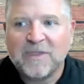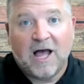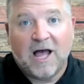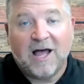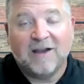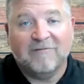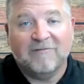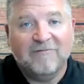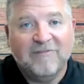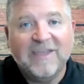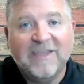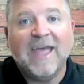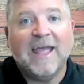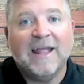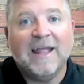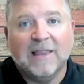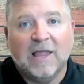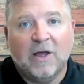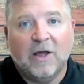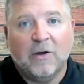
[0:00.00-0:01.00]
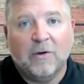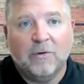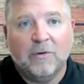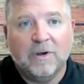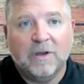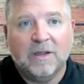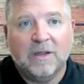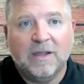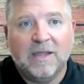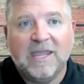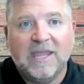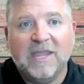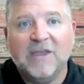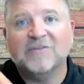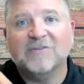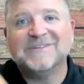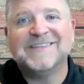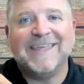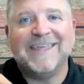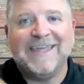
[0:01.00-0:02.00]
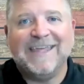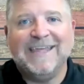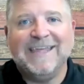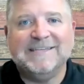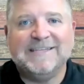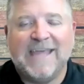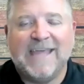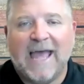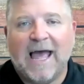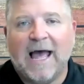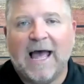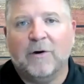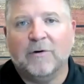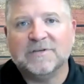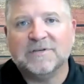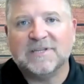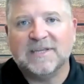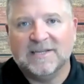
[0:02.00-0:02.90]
On a VA loan, here's the easy out,